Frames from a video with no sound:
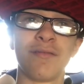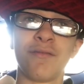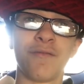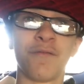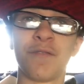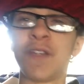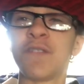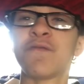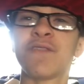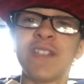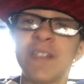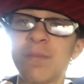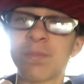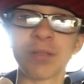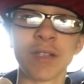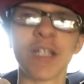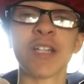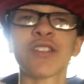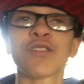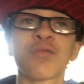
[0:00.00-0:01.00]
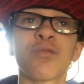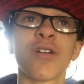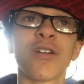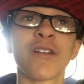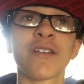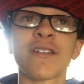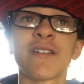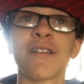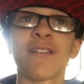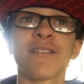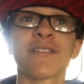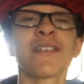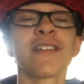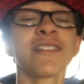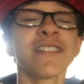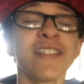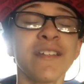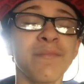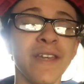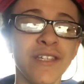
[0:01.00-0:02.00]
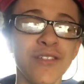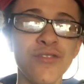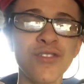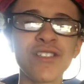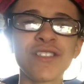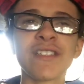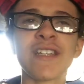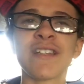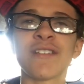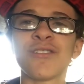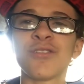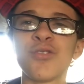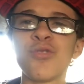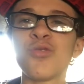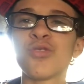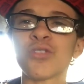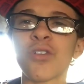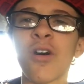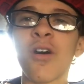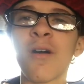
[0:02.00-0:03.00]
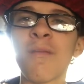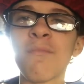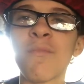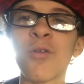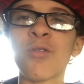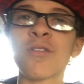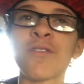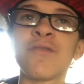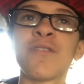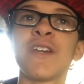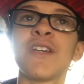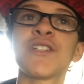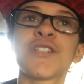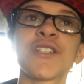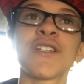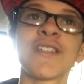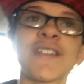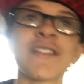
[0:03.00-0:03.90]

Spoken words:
50 plus working there, doesn't it make you just, like, lose all motivation